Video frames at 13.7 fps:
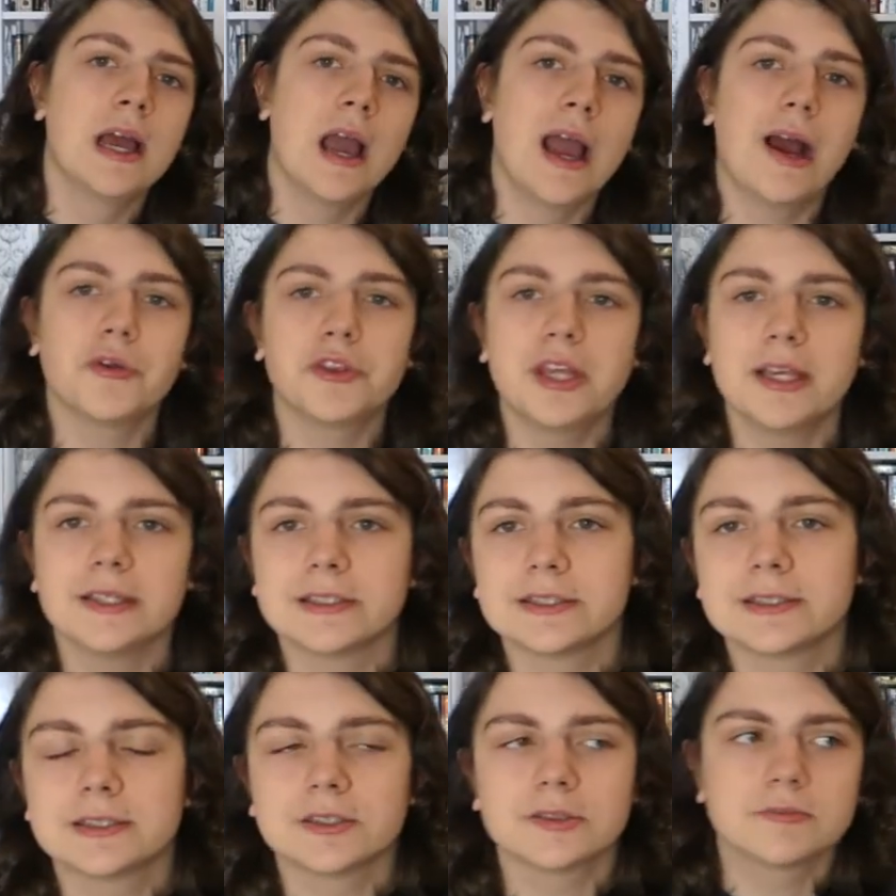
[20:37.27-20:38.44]
how
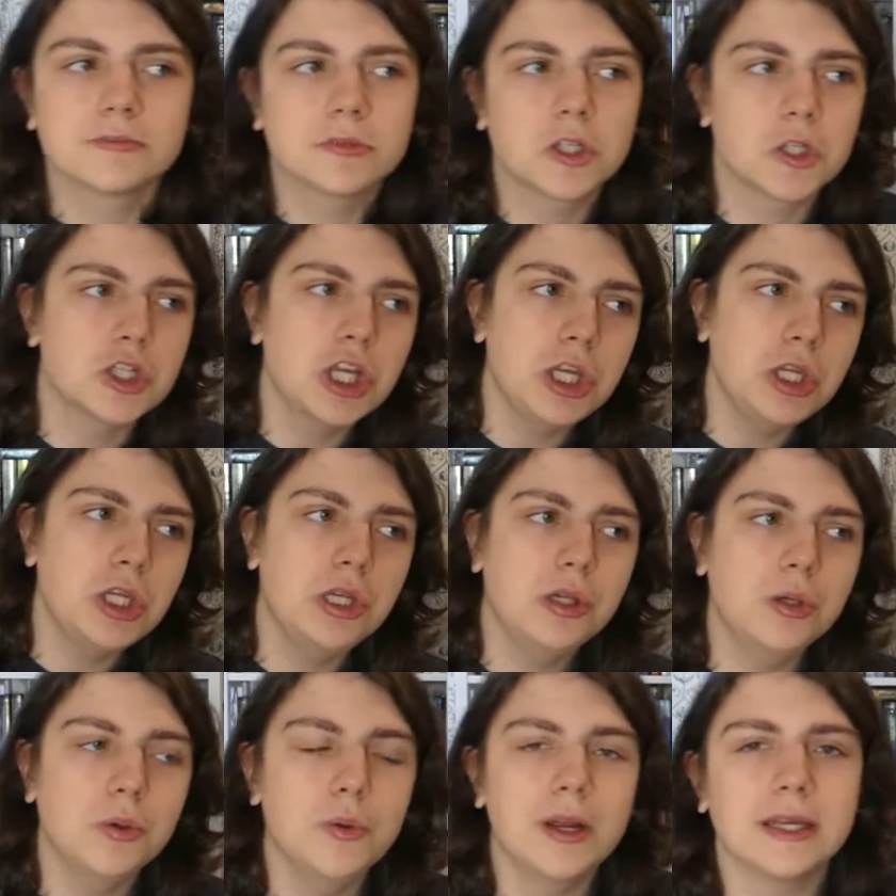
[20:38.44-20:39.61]
things
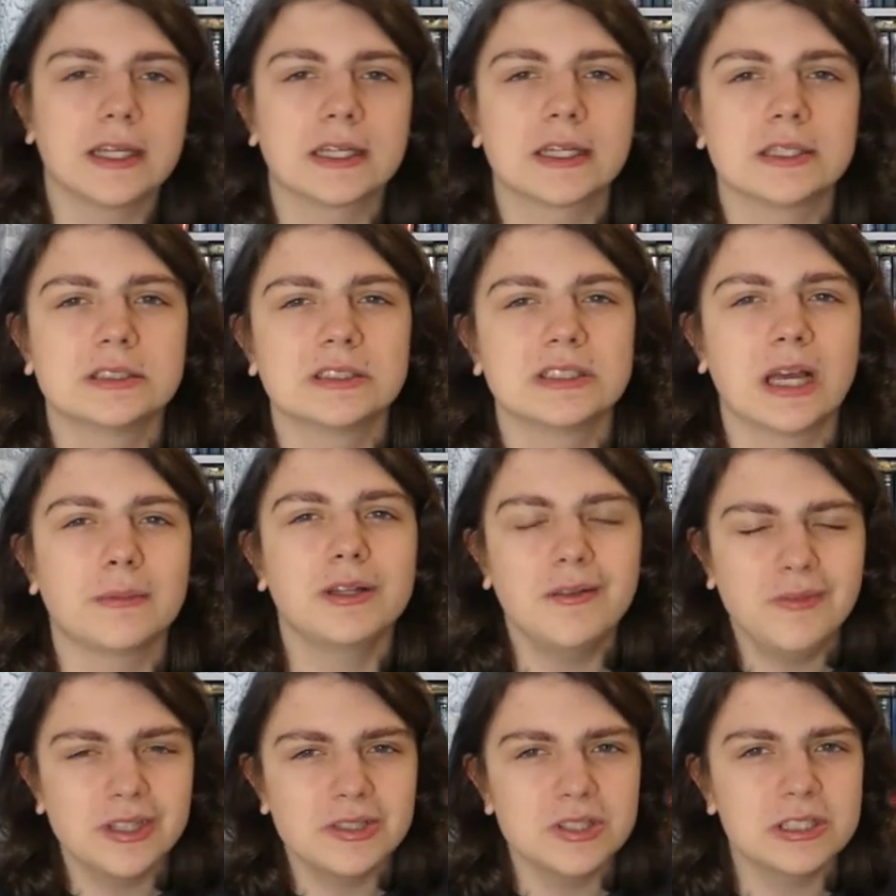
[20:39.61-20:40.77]
continue, and I believe
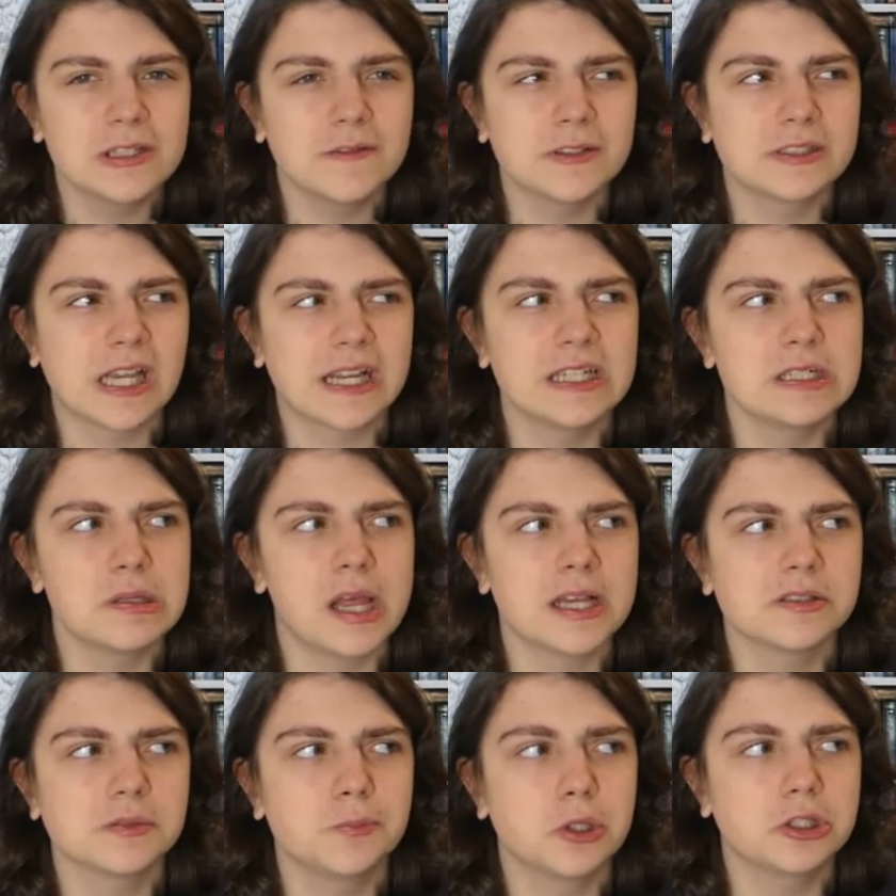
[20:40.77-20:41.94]
this is the second to
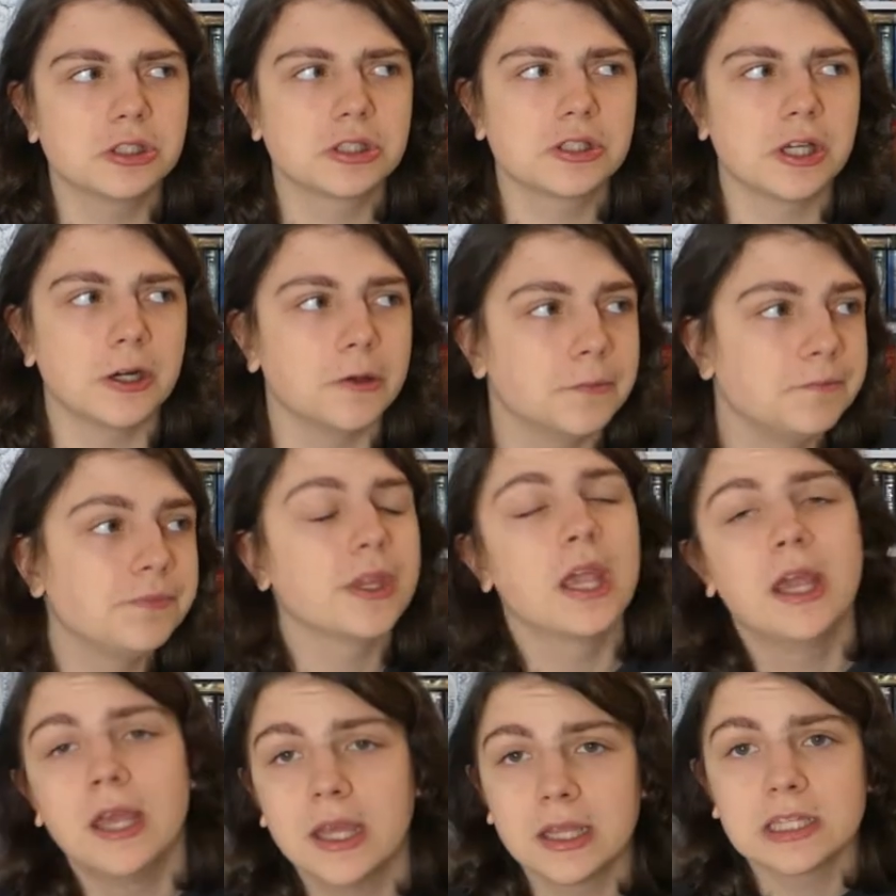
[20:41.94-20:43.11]
last book, so
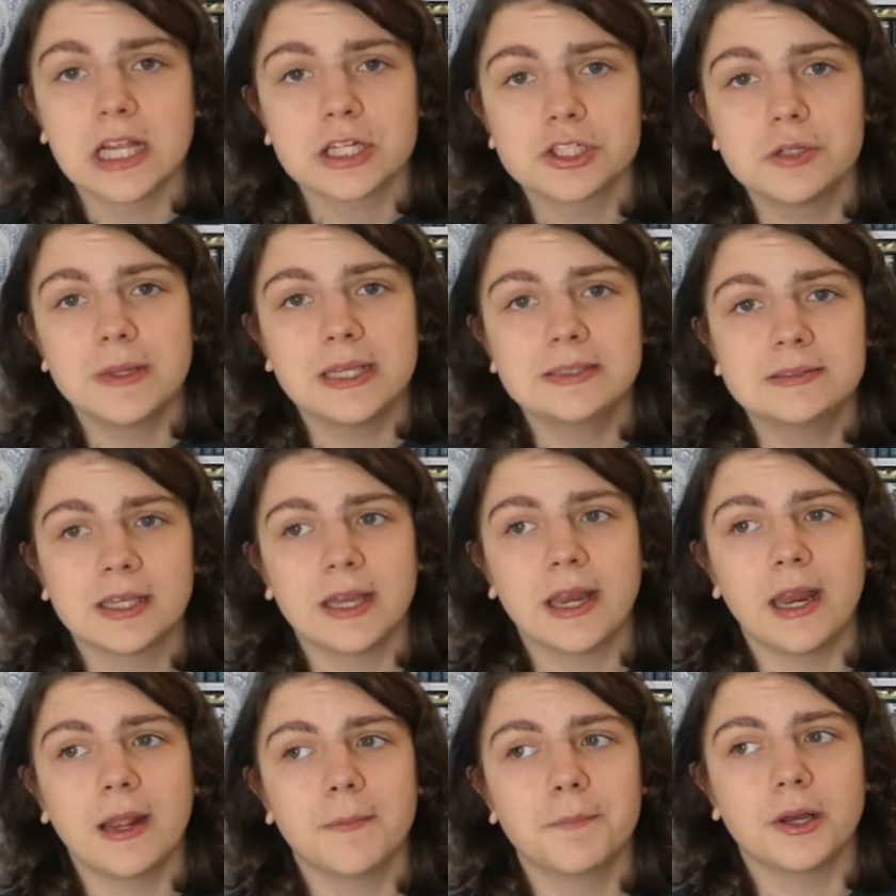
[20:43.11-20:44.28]
that should be
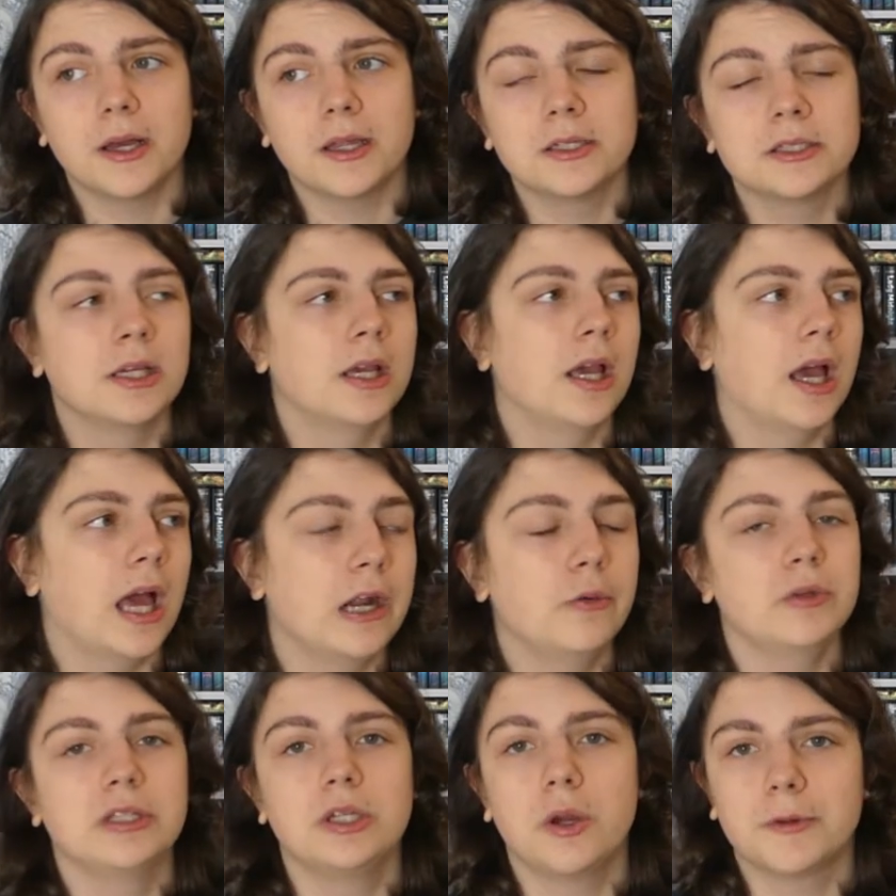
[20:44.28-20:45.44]
exciting, but I don't
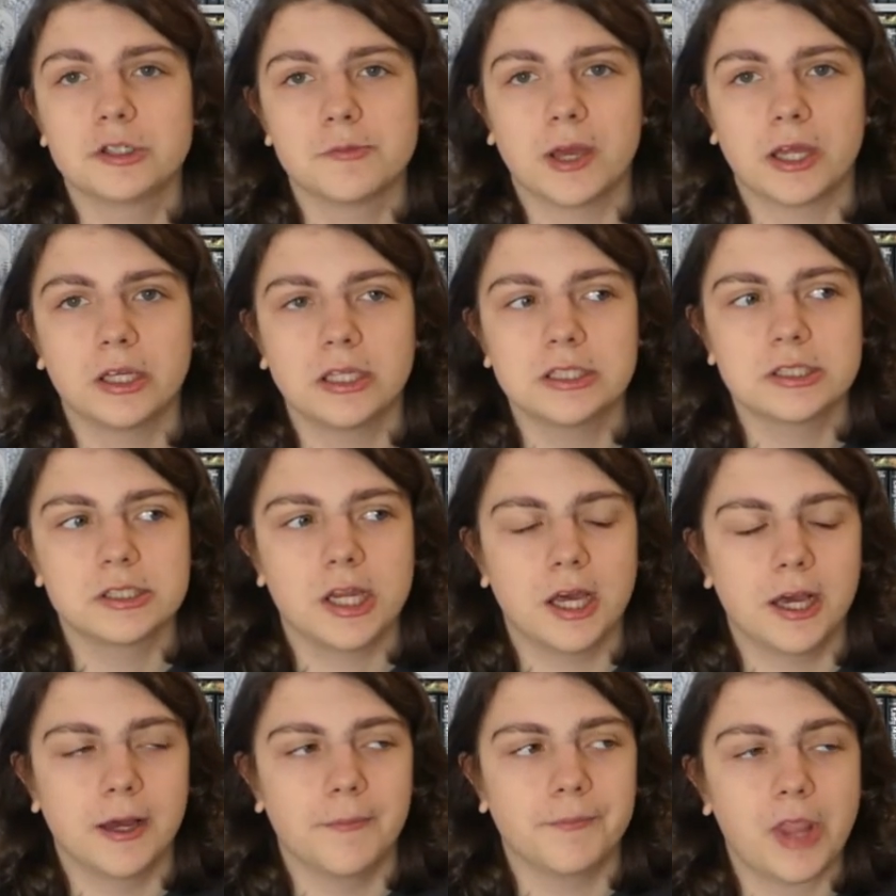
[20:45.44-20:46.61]
really know much about it.
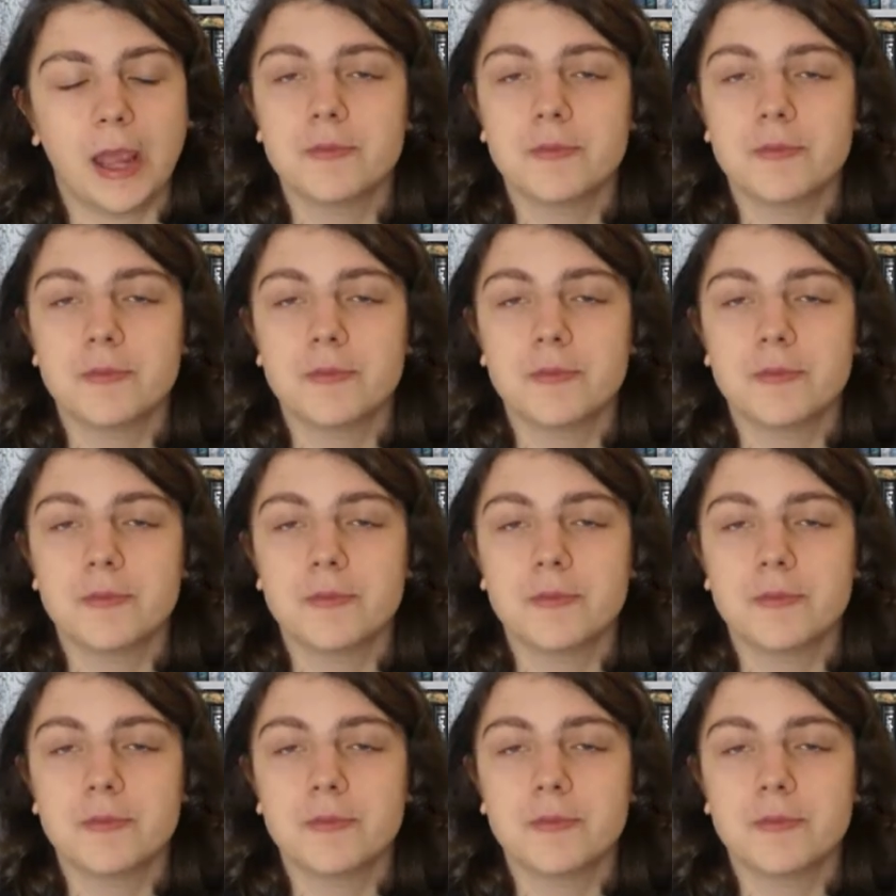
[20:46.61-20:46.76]
I'm